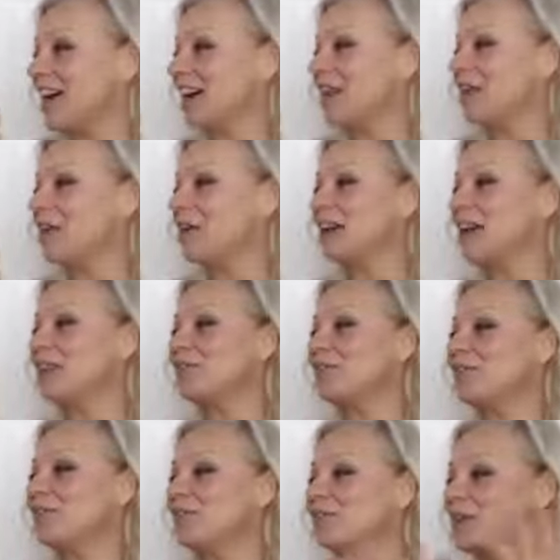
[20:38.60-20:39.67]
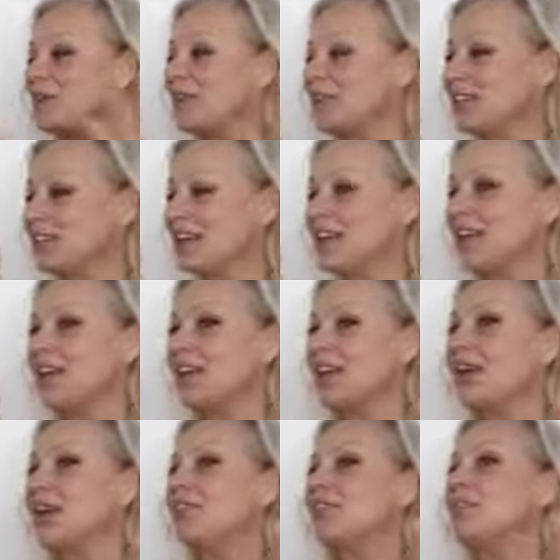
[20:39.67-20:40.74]
I don't have to do anything,
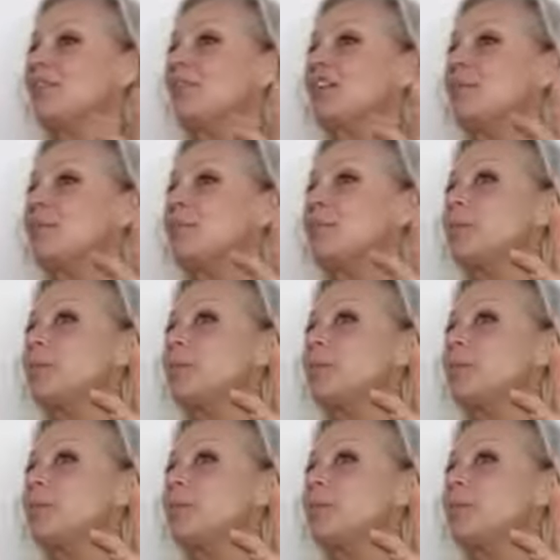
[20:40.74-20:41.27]
so then